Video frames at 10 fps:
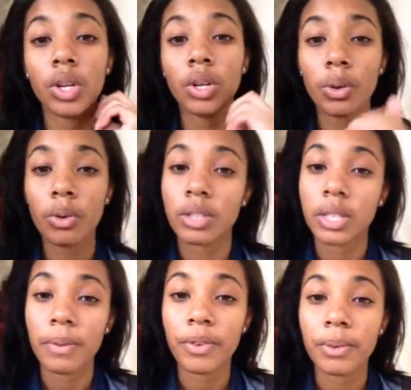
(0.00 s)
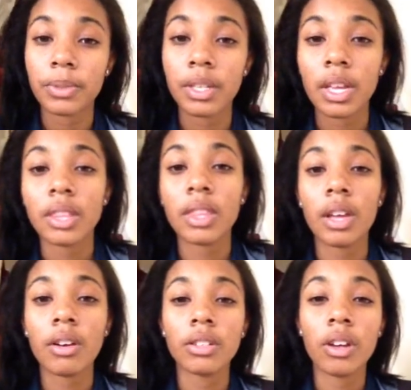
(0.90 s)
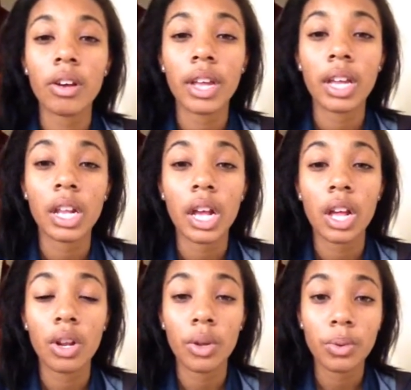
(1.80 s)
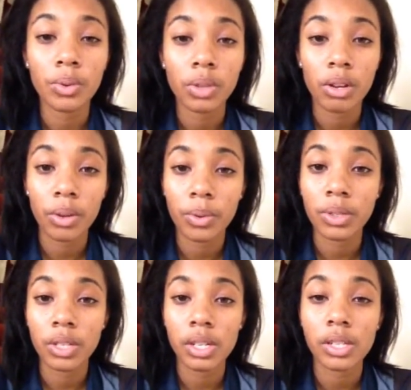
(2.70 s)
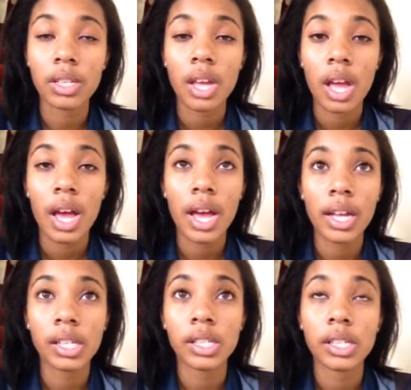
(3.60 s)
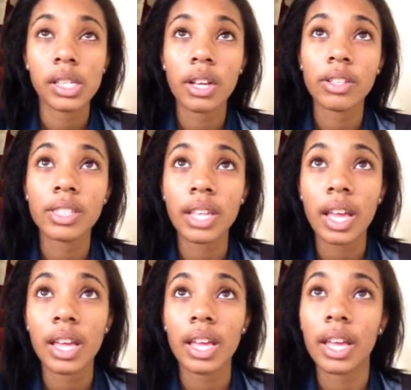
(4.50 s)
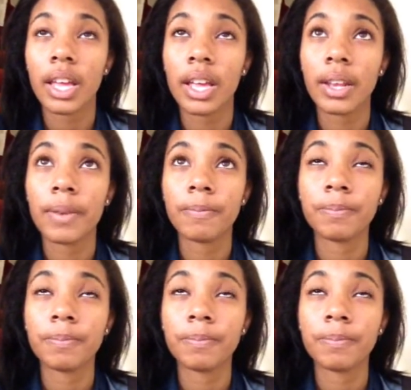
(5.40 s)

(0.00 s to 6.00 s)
low concept films. They are targeted at a local target audience, and they are set in